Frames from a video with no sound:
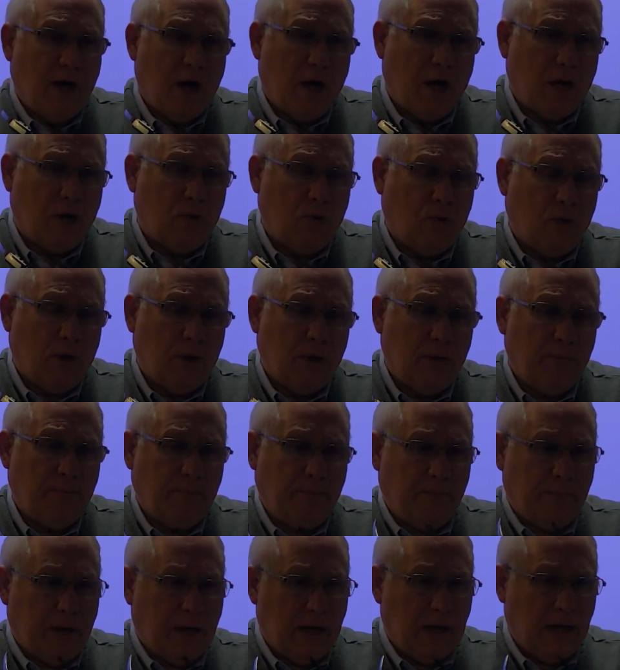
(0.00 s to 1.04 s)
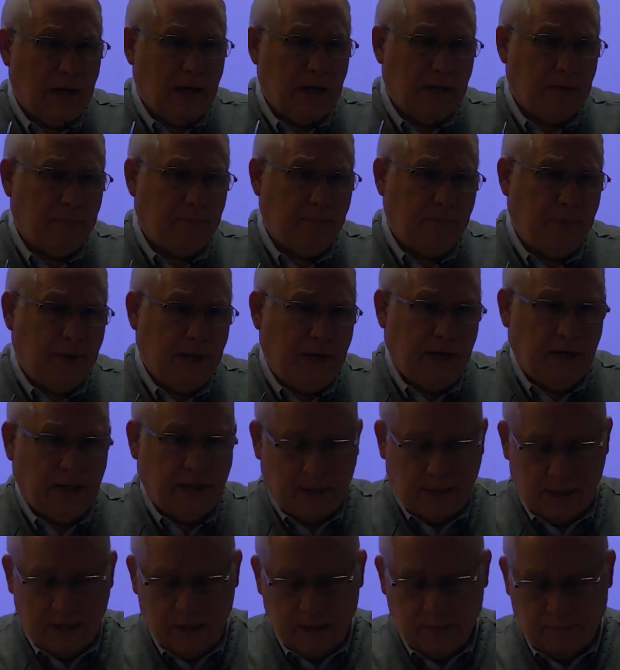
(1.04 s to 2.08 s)
aqua,
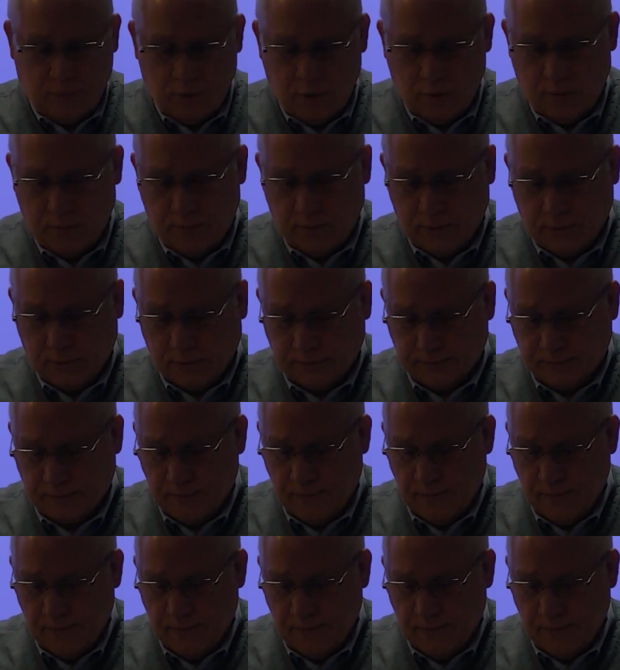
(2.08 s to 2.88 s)
pink, and purple.